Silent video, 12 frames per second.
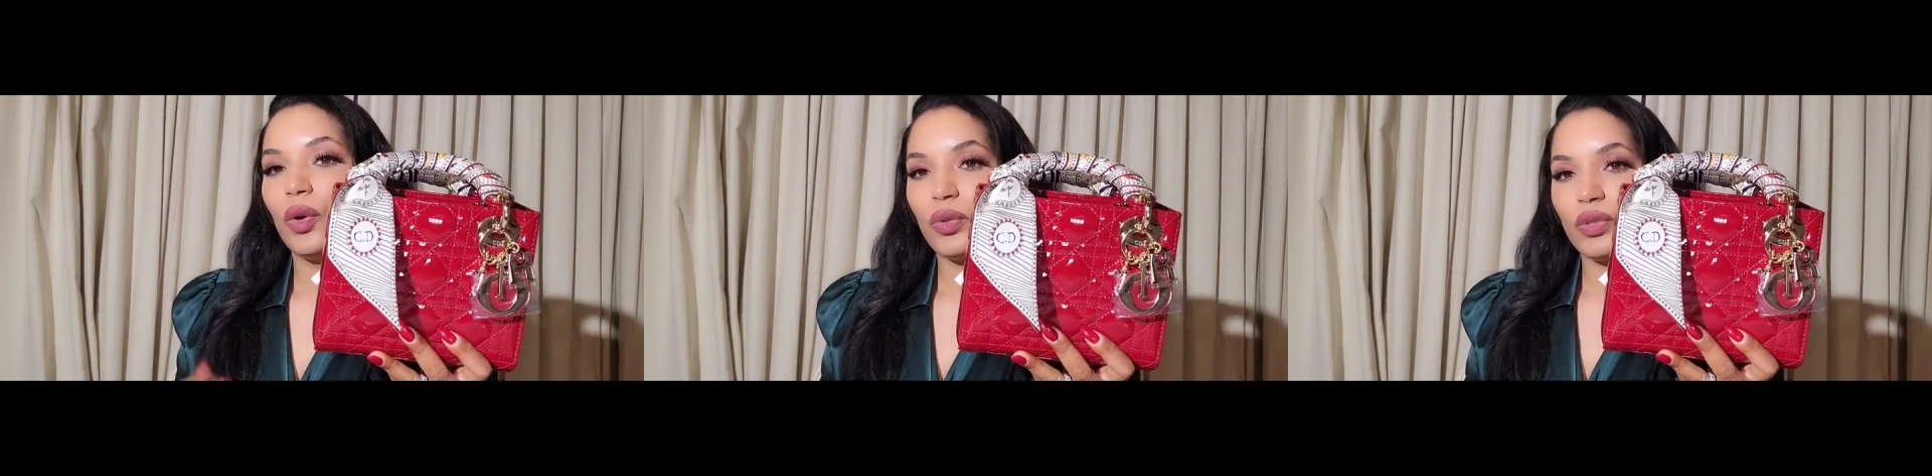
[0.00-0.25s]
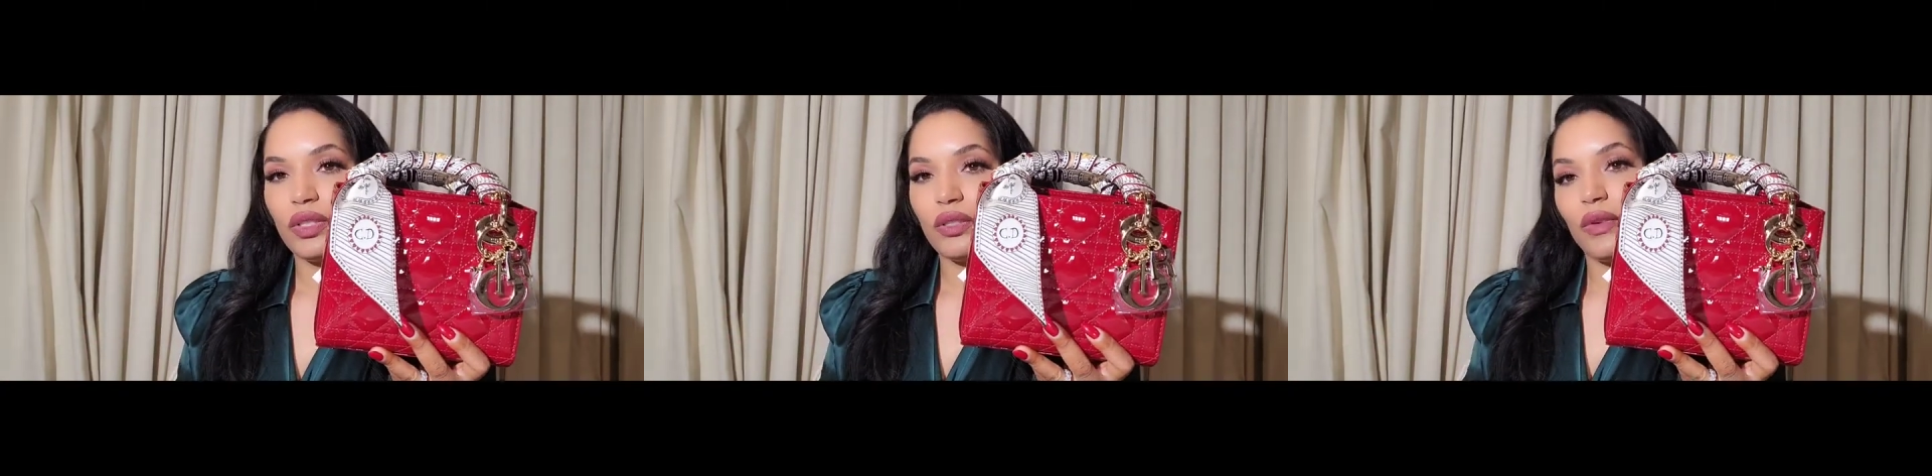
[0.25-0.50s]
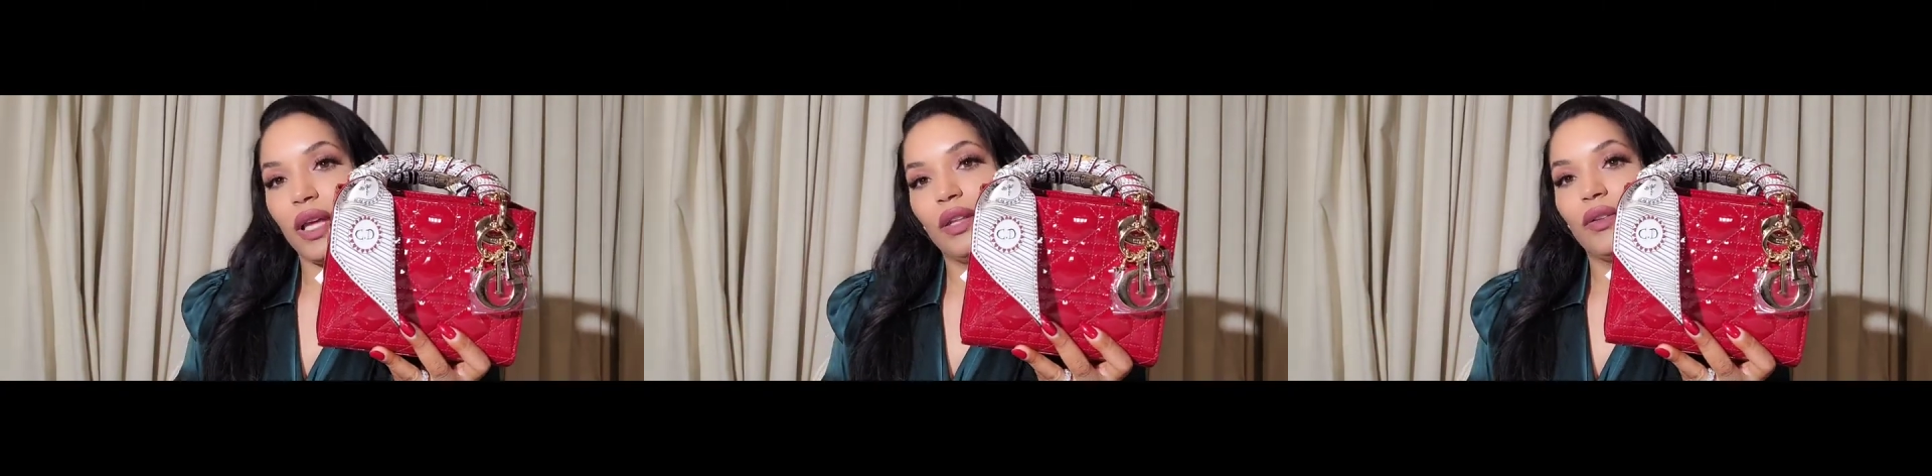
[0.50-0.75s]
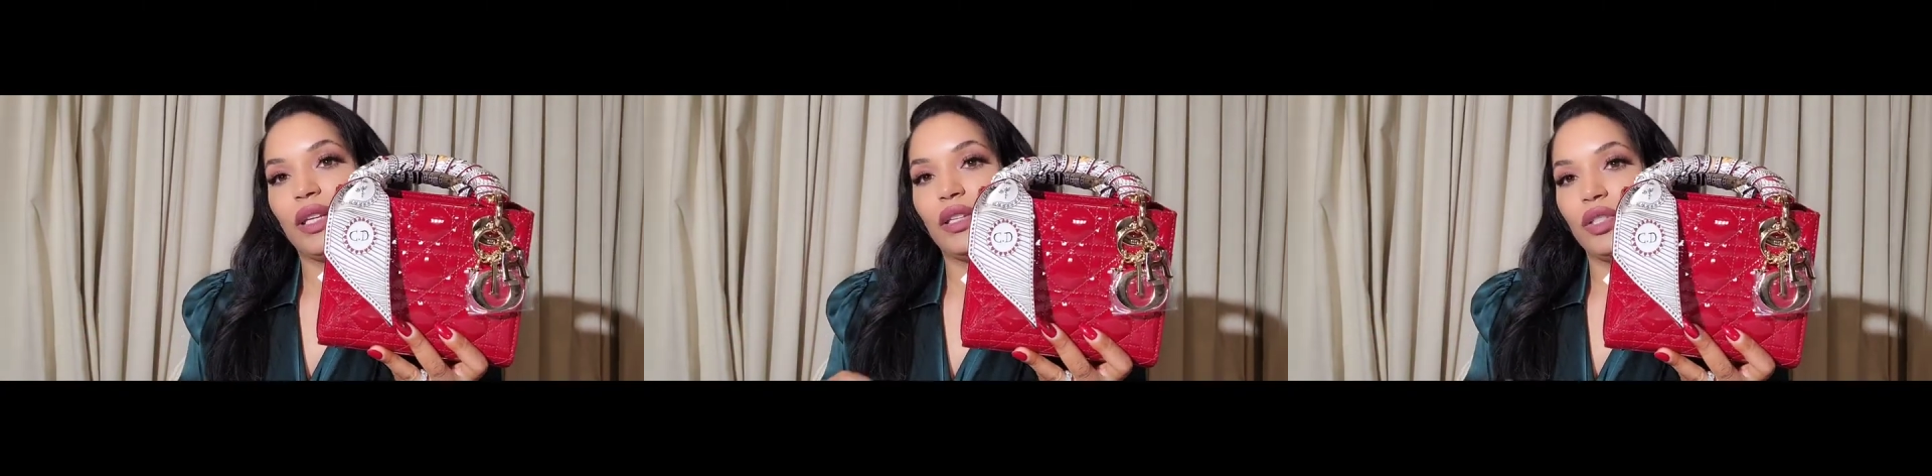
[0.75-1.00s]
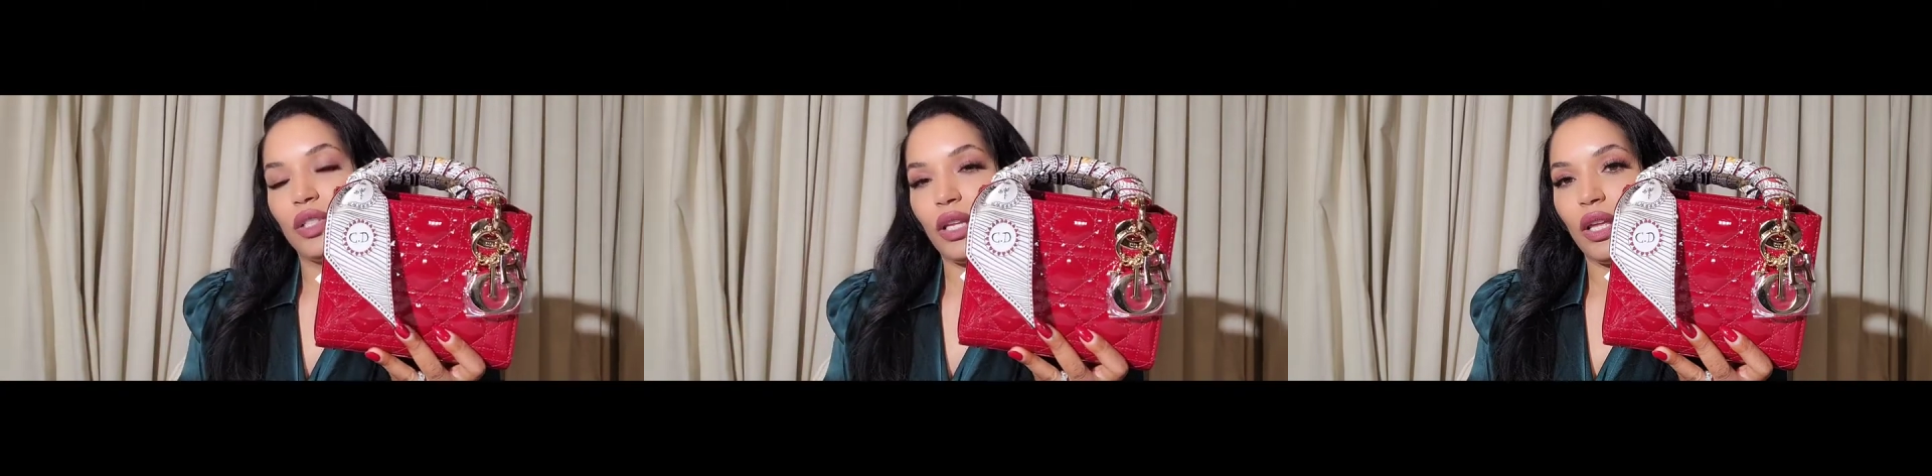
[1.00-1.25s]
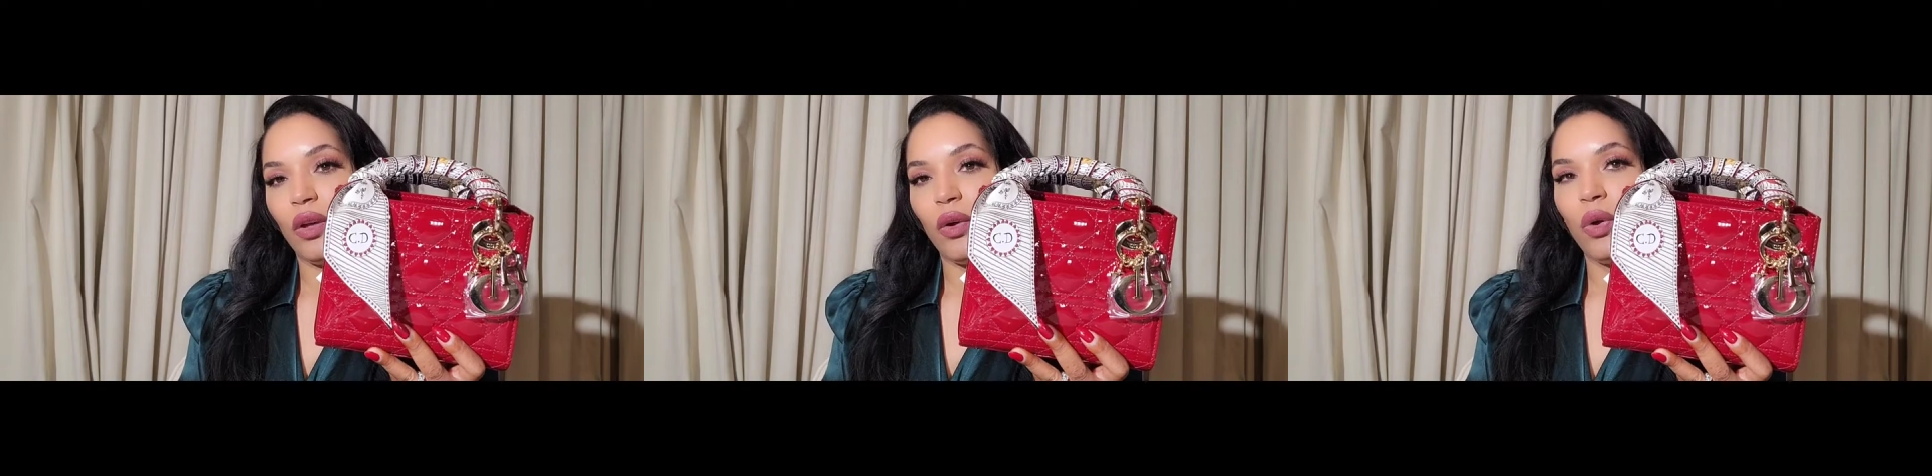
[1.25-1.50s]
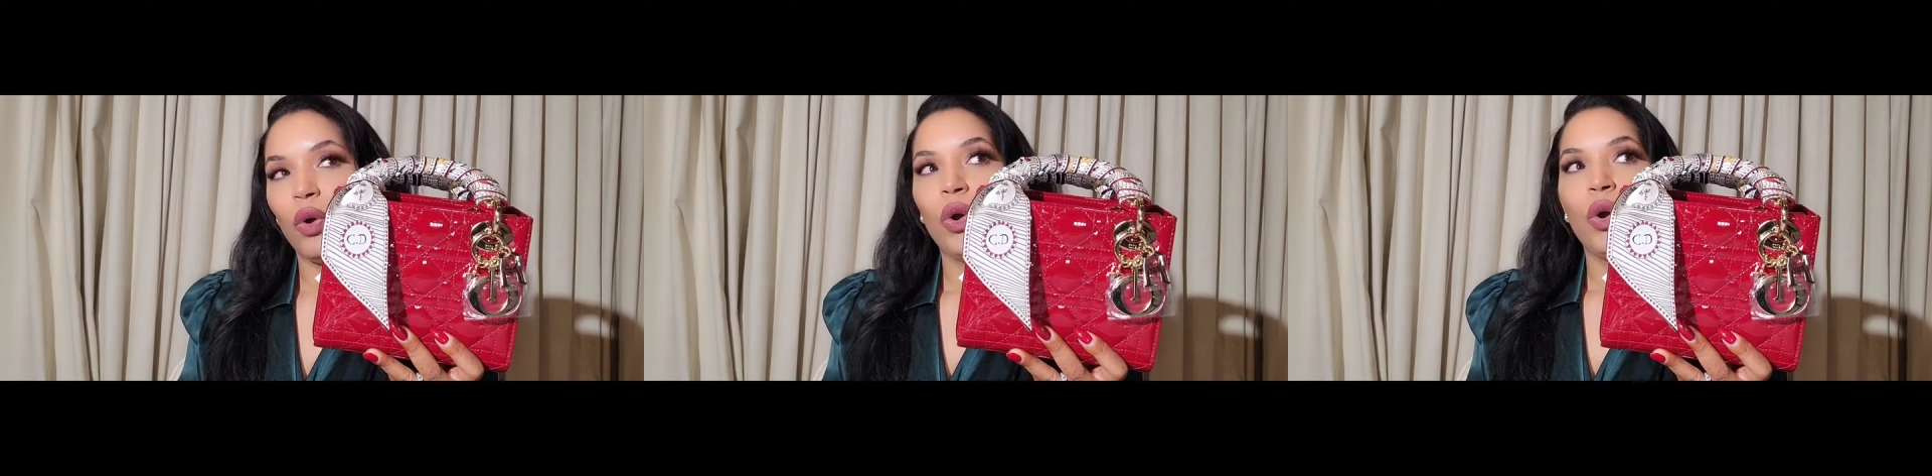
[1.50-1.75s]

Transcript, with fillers: holds its value like Chanel